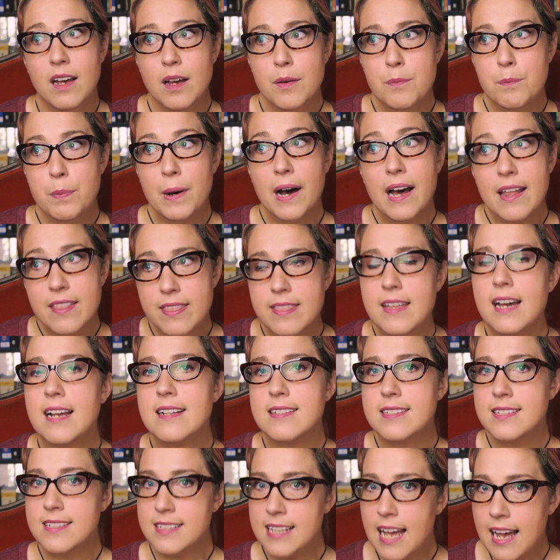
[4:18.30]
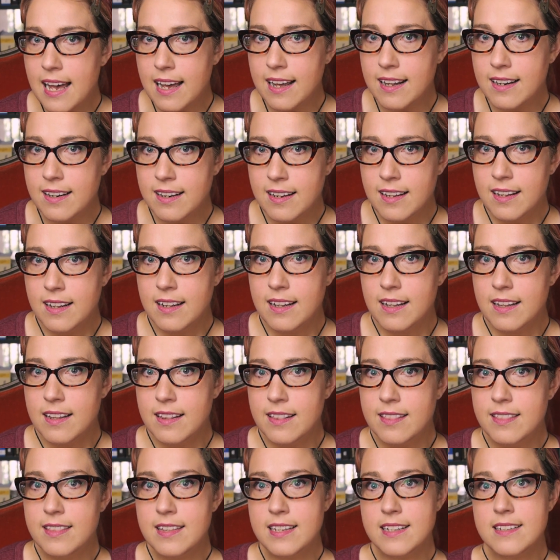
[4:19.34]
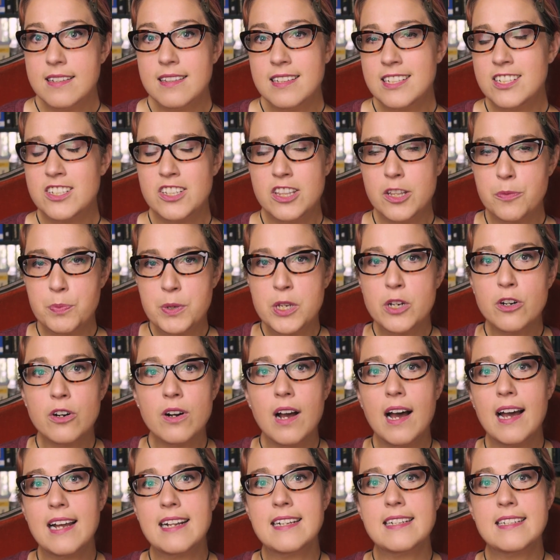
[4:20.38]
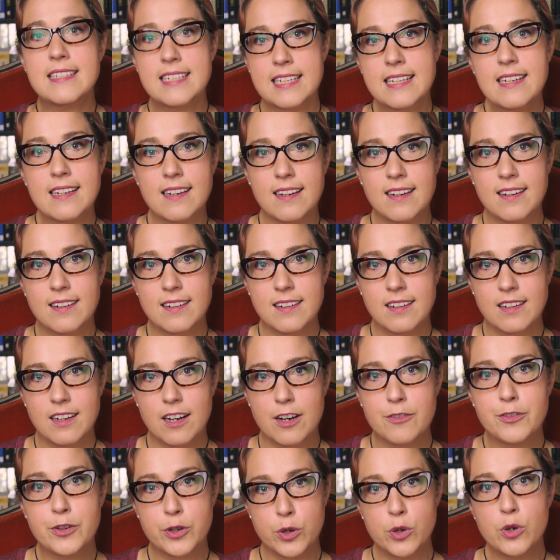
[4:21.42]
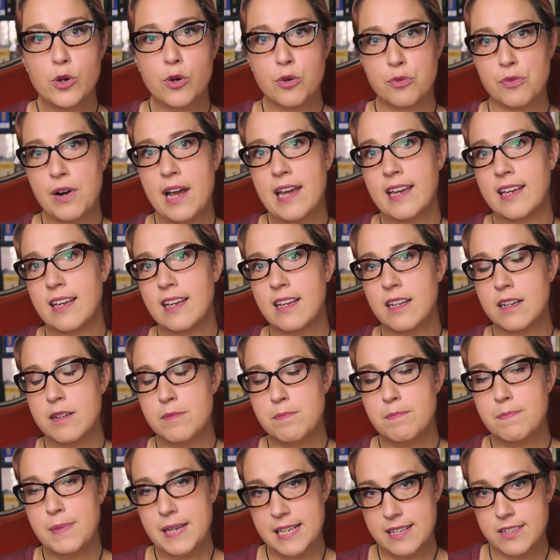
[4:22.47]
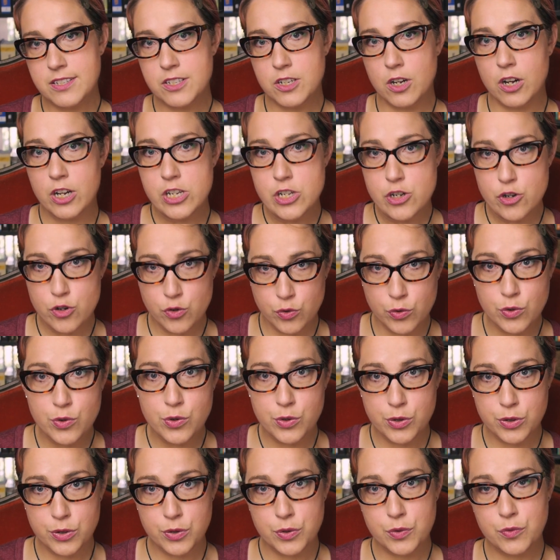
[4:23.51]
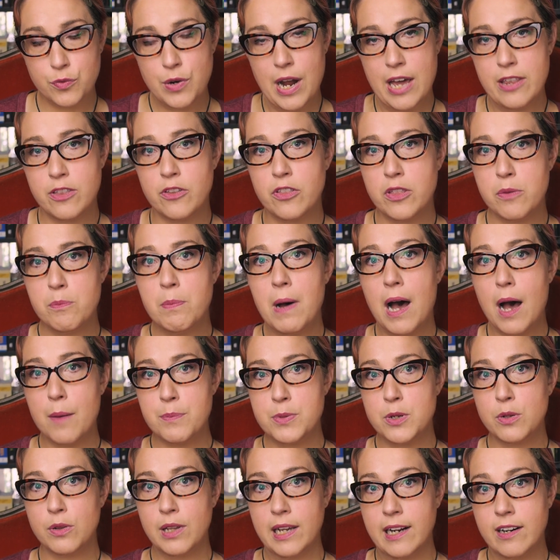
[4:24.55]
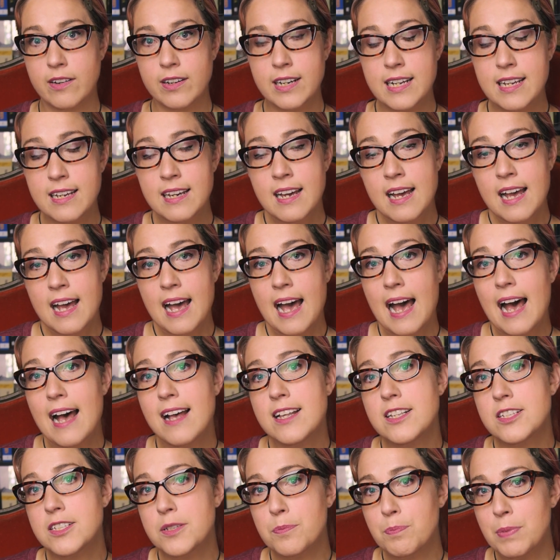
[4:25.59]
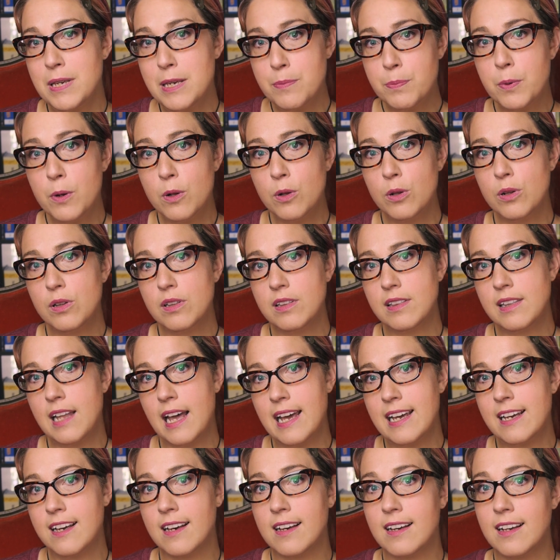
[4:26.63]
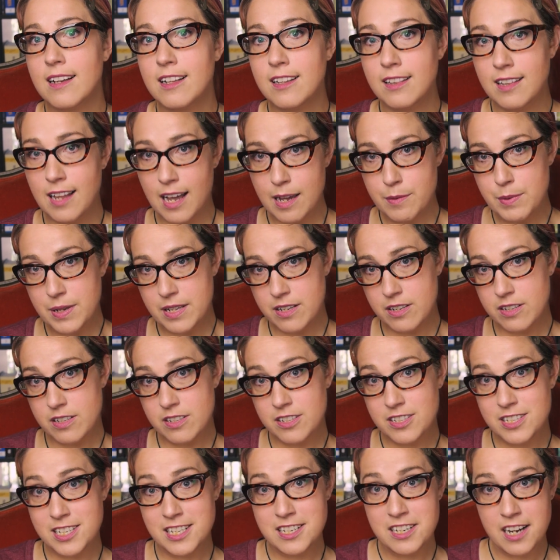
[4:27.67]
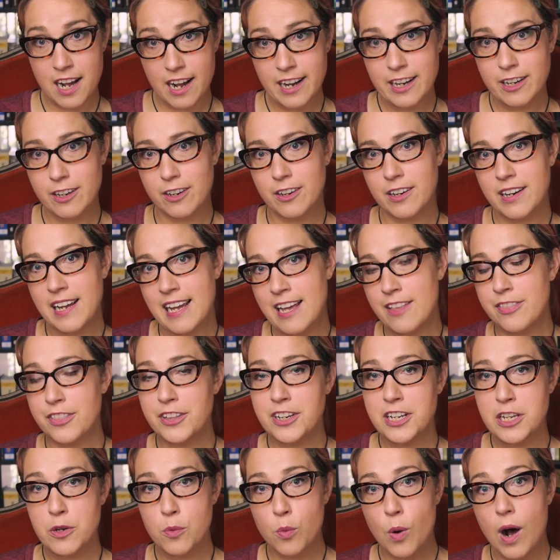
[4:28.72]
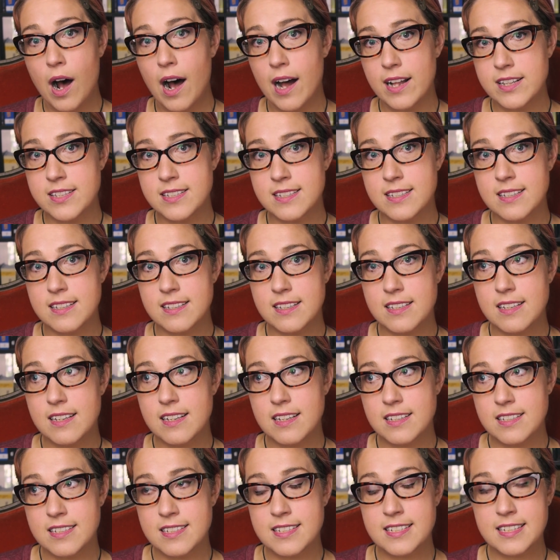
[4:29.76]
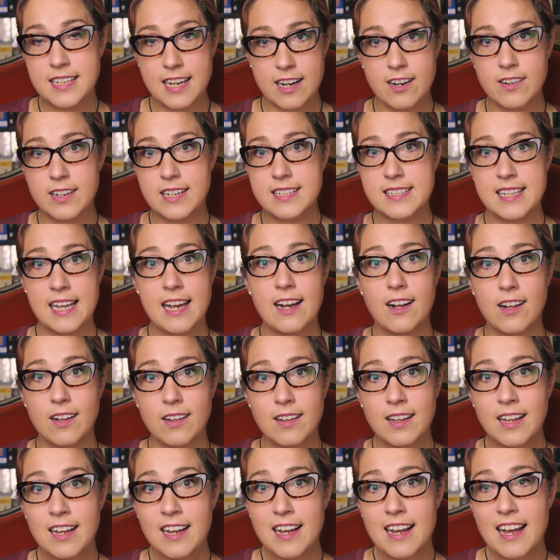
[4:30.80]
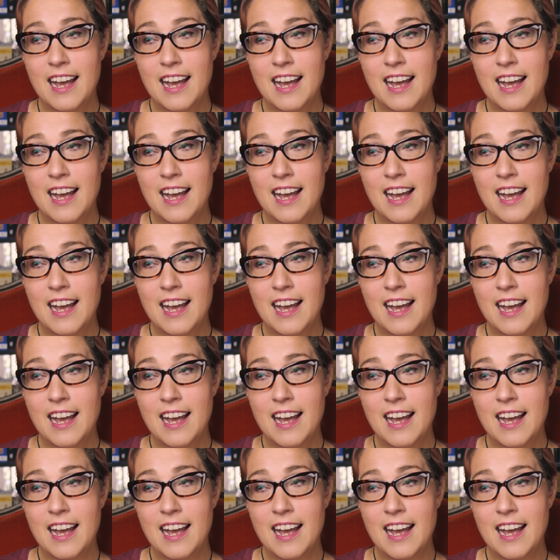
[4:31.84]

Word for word: But that said, the pure idea of Google ranking based on truth rather than popularity has people like climate denier Anthony Watts scared as hell.